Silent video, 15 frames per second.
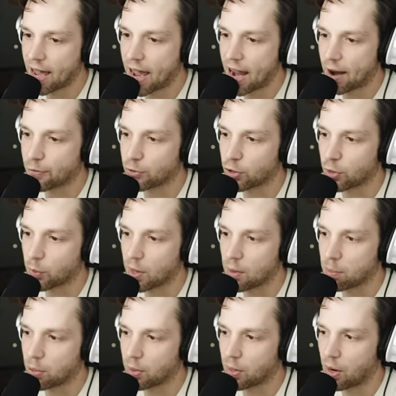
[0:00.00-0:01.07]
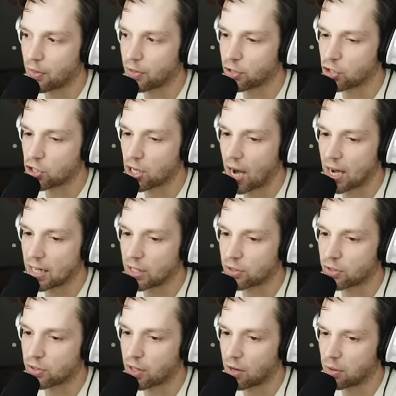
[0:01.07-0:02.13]
after we put all the shiny
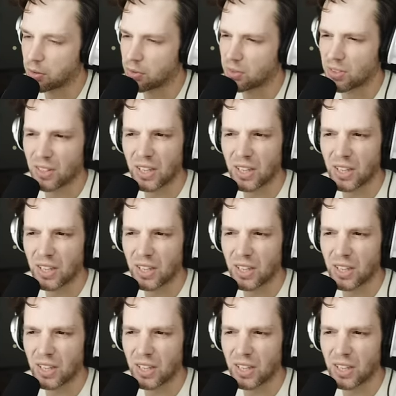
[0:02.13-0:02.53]
stones